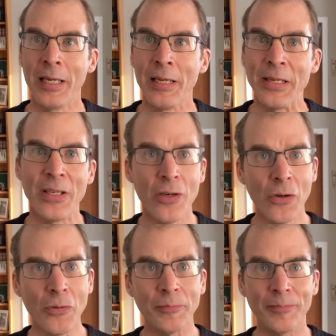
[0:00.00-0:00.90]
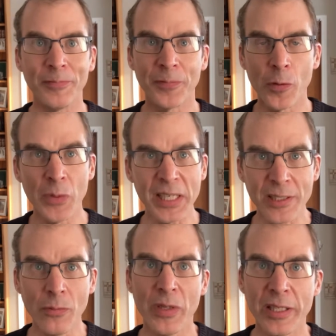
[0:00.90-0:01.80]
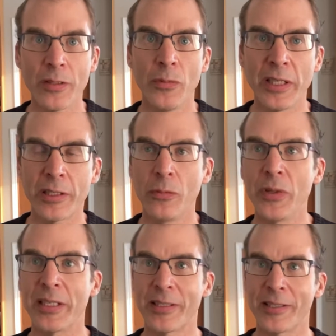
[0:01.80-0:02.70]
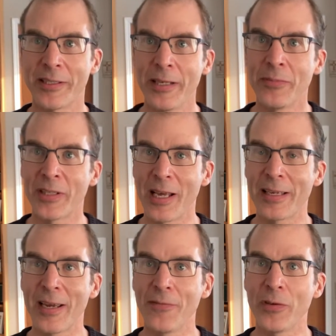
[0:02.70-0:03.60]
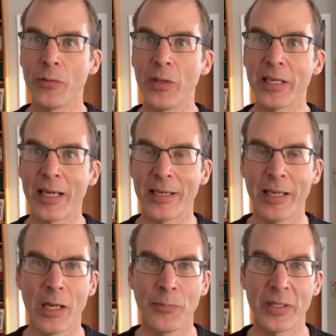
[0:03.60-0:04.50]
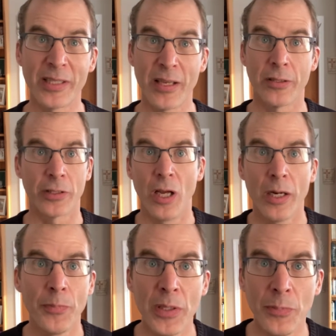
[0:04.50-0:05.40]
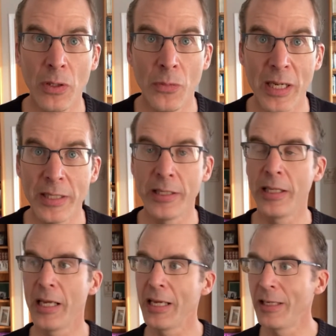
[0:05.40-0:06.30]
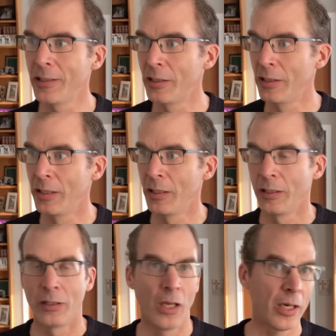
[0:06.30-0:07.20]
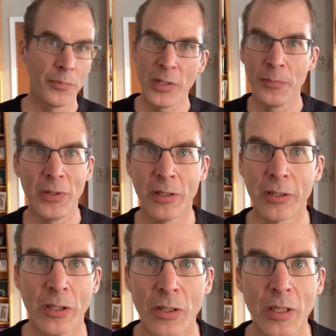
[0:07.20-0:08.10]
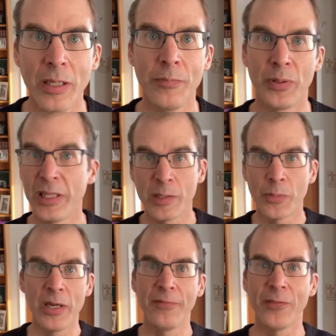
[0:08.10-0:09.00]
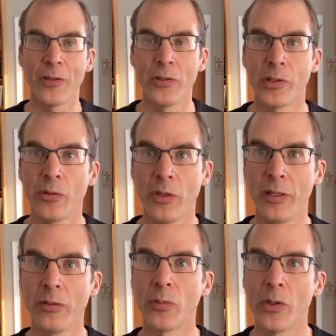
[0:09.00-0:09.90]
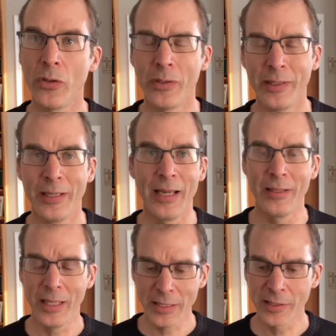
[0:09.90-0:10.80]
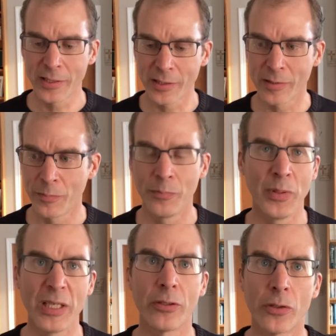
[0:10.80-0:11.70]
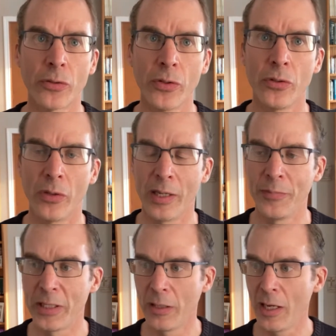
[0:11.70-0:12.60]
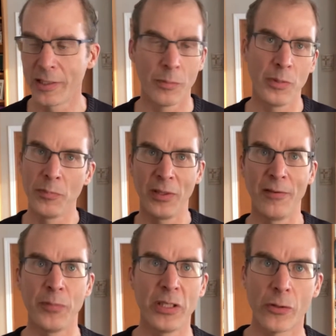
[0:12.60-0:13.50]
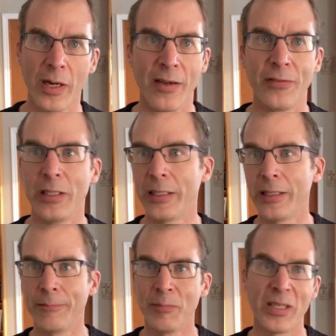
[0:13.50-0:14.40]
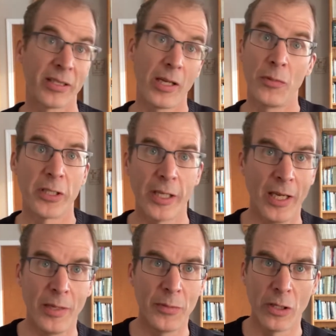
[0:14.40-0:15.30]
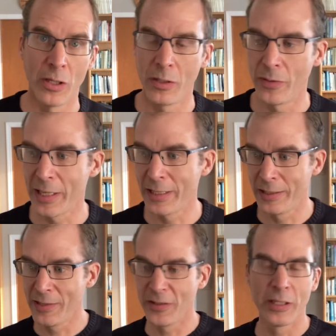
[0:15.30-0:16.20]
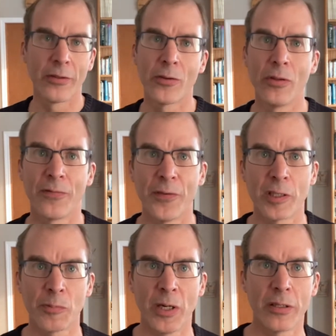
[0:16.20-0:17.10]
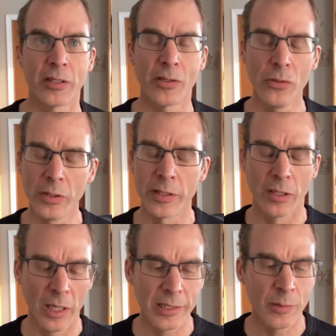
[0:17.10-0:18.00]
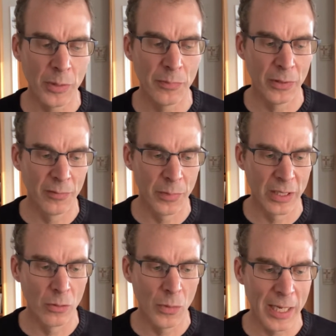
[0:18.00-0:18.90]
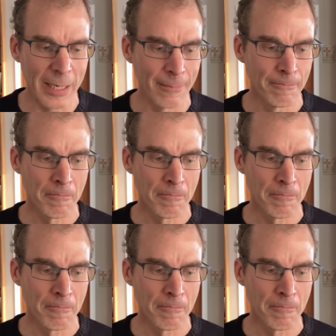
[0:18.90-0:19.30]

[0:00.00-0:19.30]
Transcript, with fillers: You know, for weeks and weeks and weeks and weeks, it seems like every week I get up and say, there's a lot of people away today. A lot of people are gone. Please pray for those who are on the road. And, and that's been true. I mean, lots of people have been traveling in summertime and all, right? And even in through the first part of the school year, lots of people have been away.